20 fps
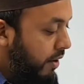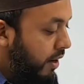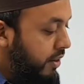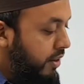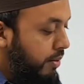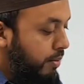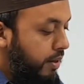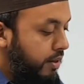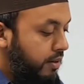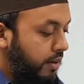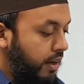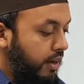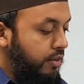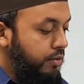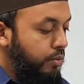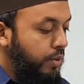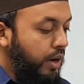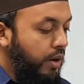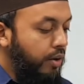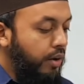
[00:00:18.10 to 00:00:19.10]
Fatima says,
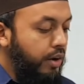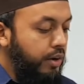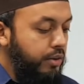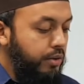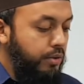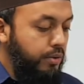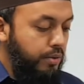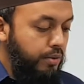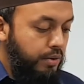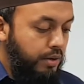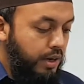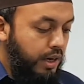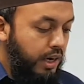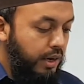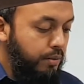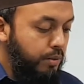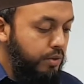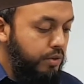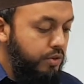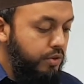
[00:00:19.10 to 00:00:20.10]
where are you?
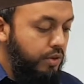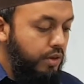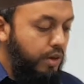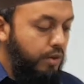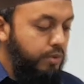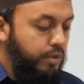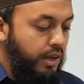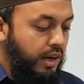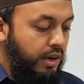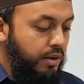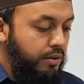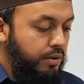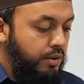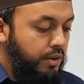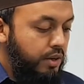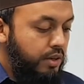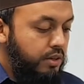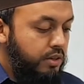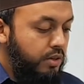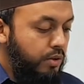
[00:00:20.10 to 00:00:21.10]
I want to go now,
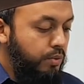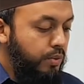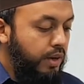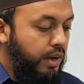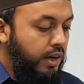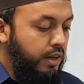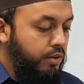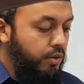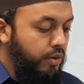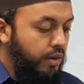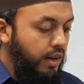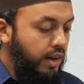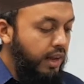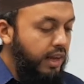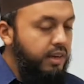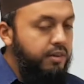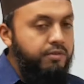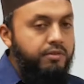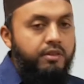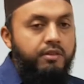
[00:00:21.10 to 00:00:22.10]
so we are not
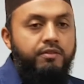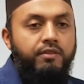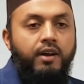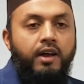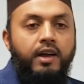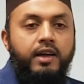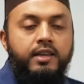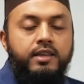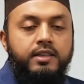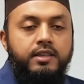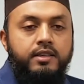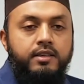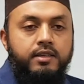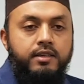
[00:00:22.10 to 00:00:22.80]
late for the flight.